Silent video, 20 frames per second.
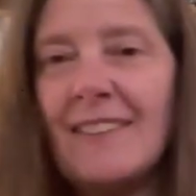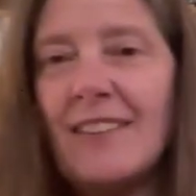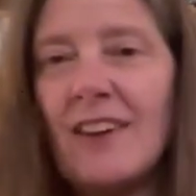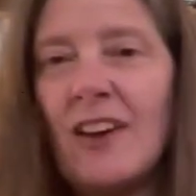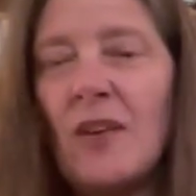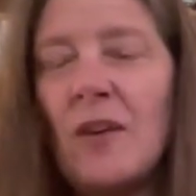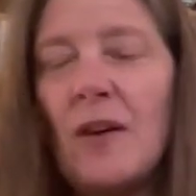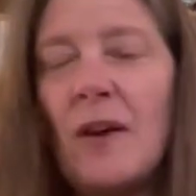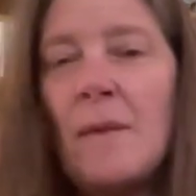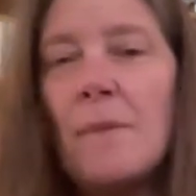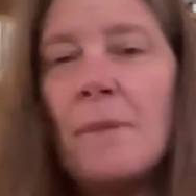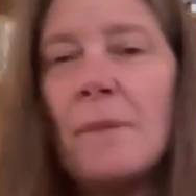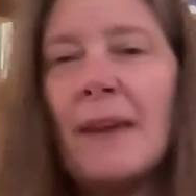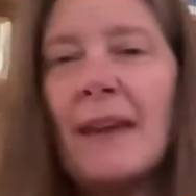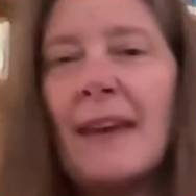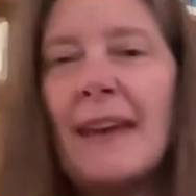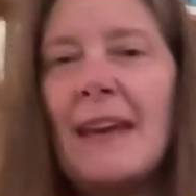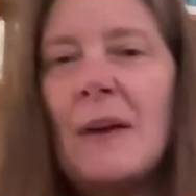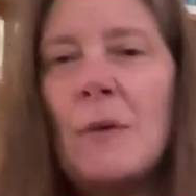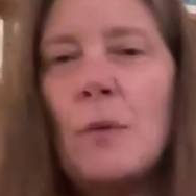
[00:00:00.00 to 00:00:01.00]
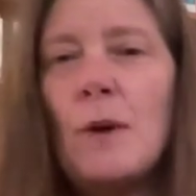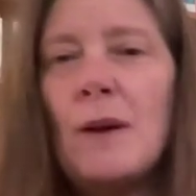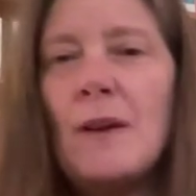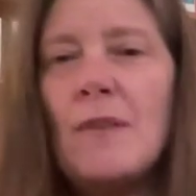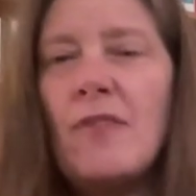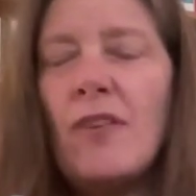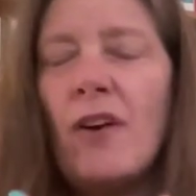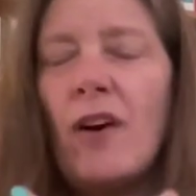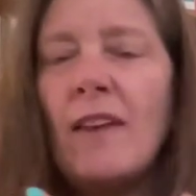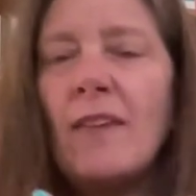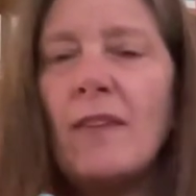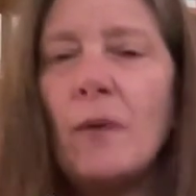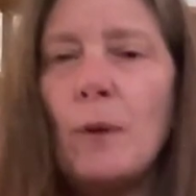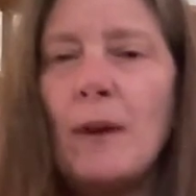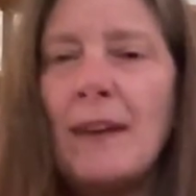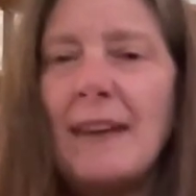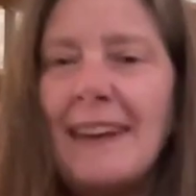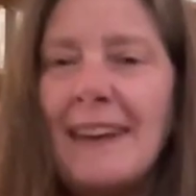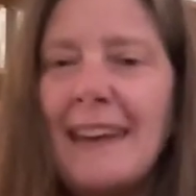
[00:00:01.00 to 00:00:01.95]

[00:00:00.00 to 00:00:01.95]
So if we find that we're